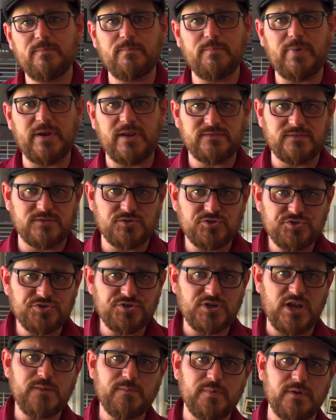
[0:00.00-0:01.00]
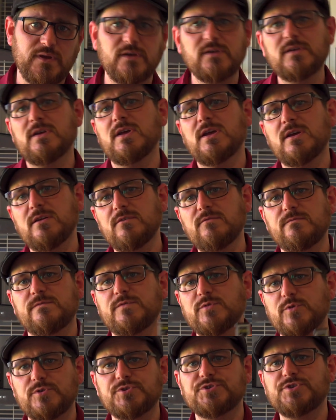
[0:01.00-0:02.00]
but it's a cheaper
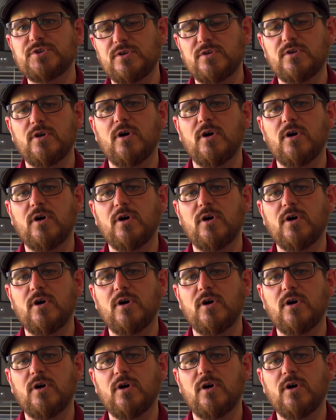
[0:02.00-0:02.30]
version